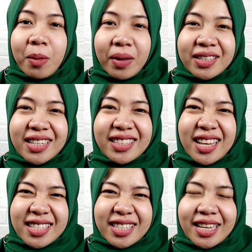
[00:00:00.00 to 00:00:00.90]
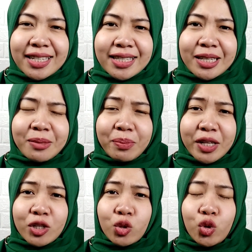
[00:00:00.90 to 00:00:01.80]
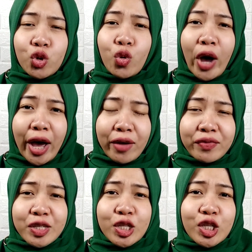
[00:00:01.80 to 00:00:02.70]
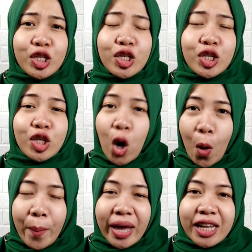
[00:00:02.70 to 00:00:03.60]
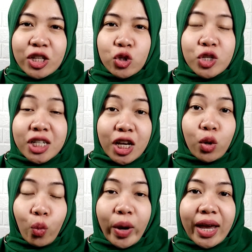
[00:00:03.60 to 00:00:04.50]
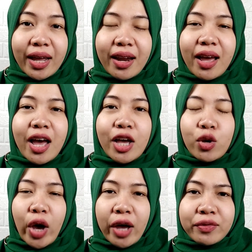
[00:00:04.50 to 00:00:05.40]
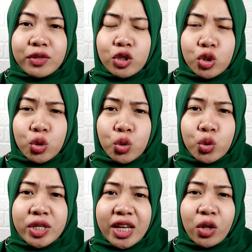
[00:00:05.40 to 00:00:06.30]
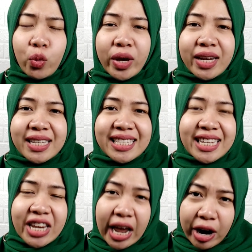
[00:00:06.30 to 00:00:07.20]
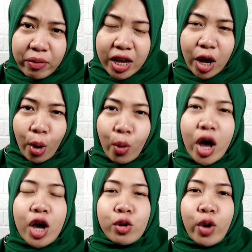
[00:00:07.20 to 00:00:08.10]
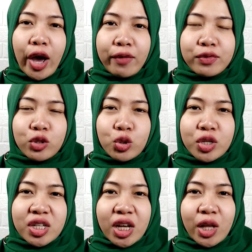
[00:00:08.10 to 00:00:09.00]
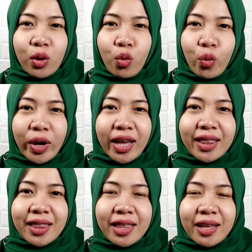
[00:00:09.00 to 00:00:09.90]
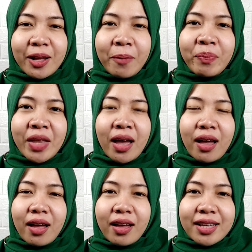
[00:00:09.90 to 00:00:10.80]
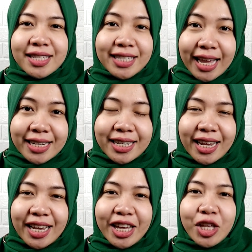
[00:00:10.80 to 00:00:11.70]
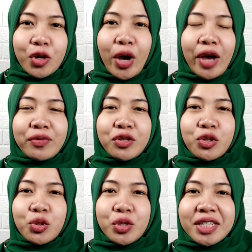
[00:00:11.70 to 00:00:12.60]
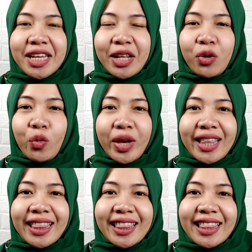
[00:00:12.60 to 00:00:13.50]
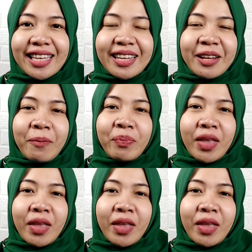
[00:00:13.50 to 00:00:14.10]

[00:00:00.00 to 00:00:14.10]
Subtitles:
Multitasking means you have so many to deal with. You have to deal with the scenario, you have to deal with the setting, you have to deal with the